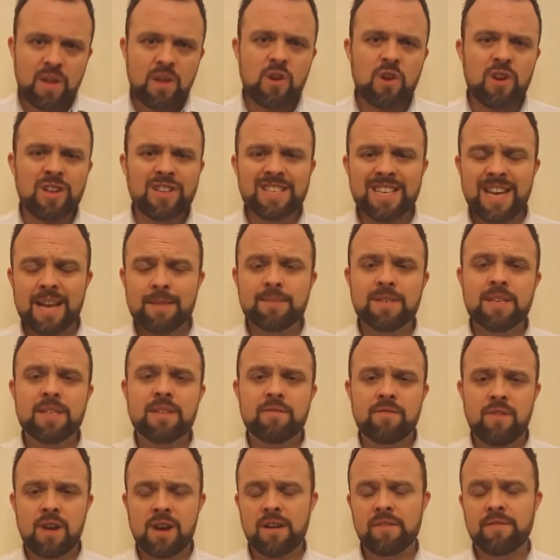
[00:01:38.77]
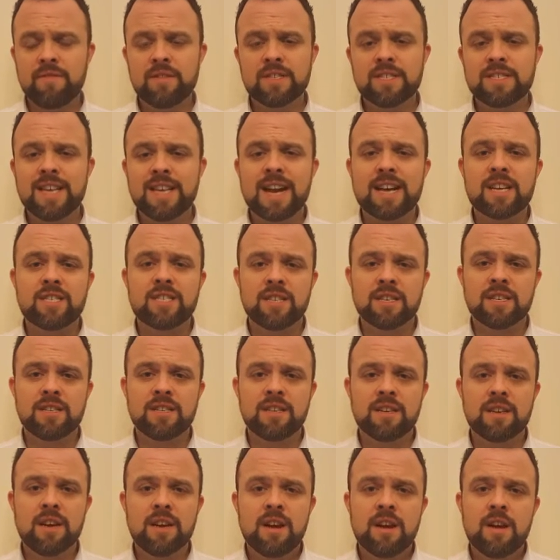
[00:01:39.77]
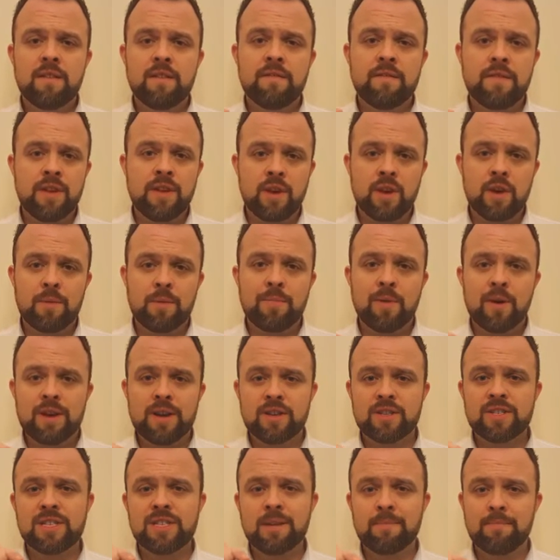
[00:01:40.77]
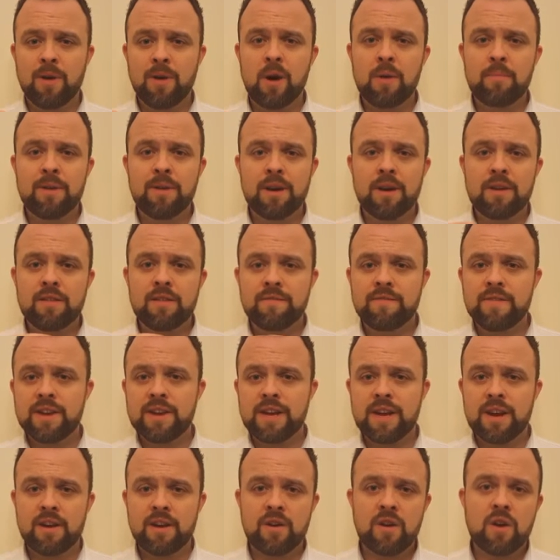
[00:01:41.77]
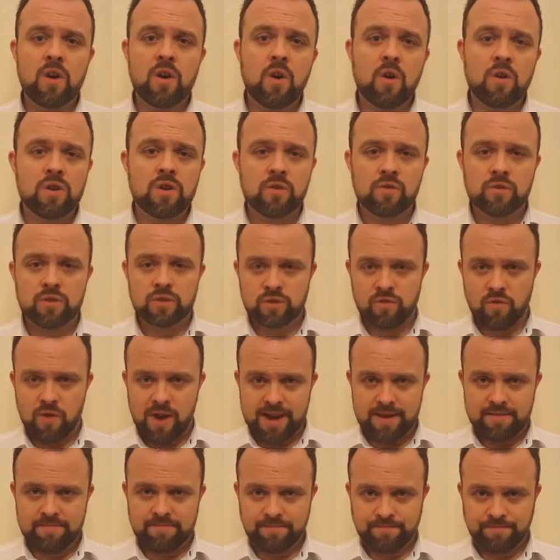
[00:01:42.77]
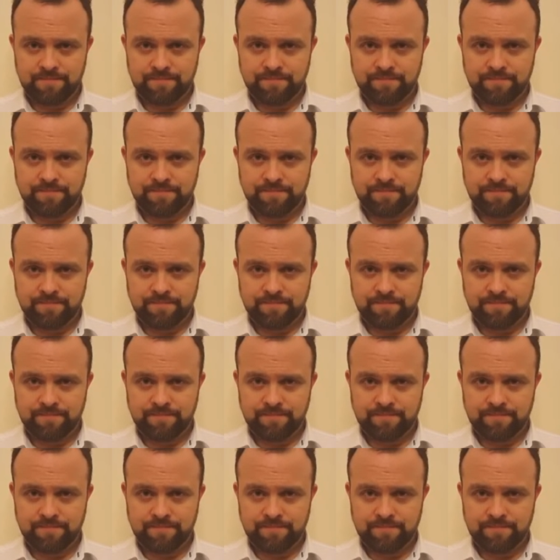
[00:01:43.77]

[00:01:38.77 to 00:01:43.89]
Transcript: You can skip to the relevant section for you by using the bar below the video on your screen.